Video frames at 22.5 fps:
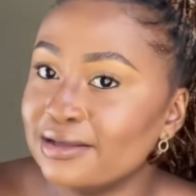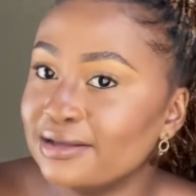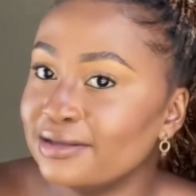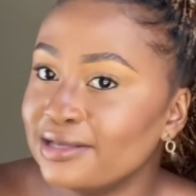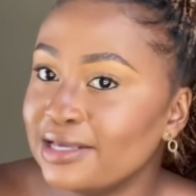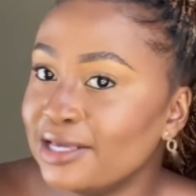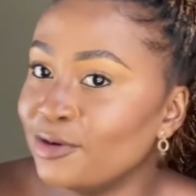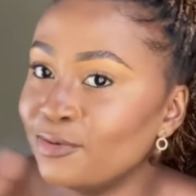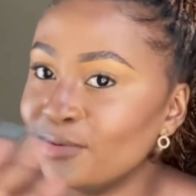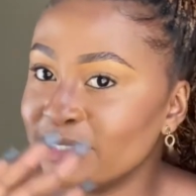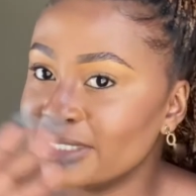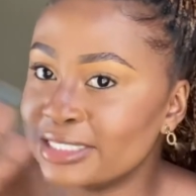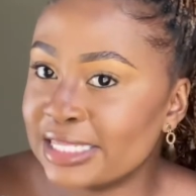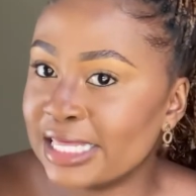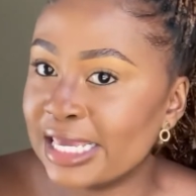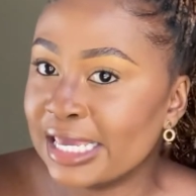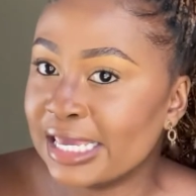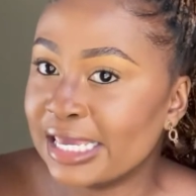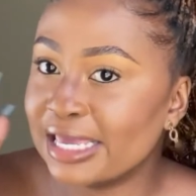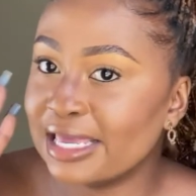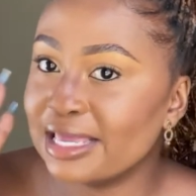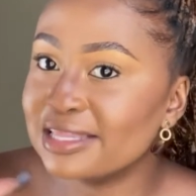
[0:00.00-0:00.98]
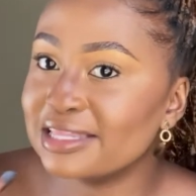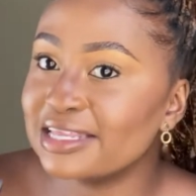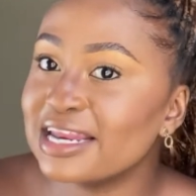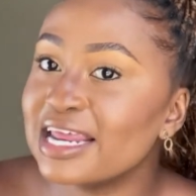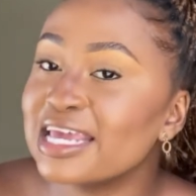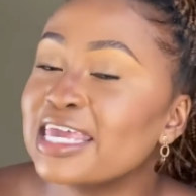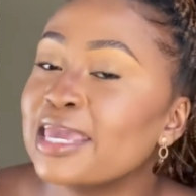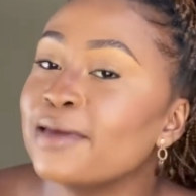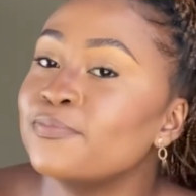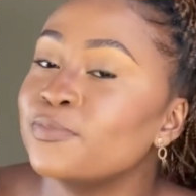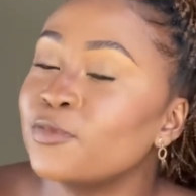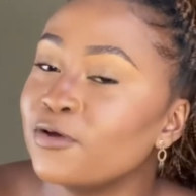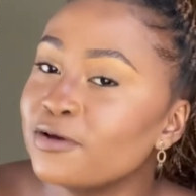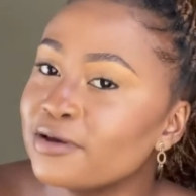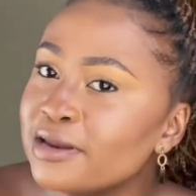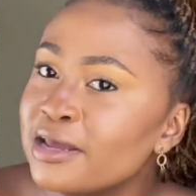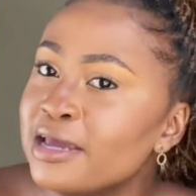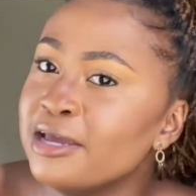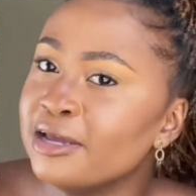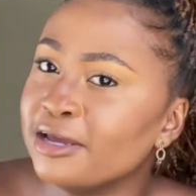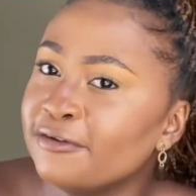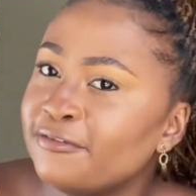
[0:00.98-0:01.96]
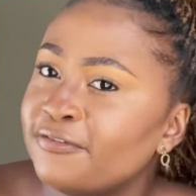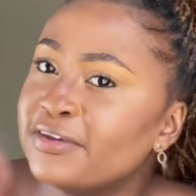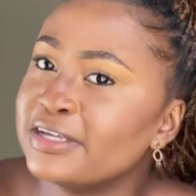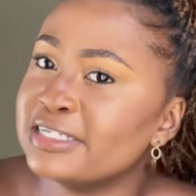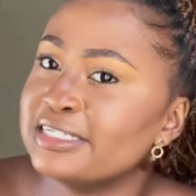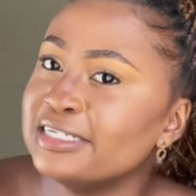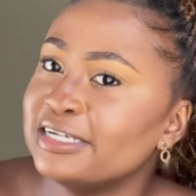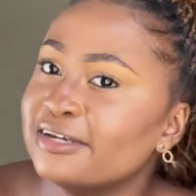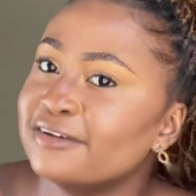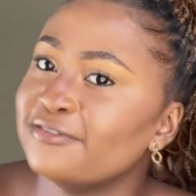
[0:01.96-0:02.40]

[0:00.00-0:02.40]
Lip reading: It was there, and then I kept on refreshing.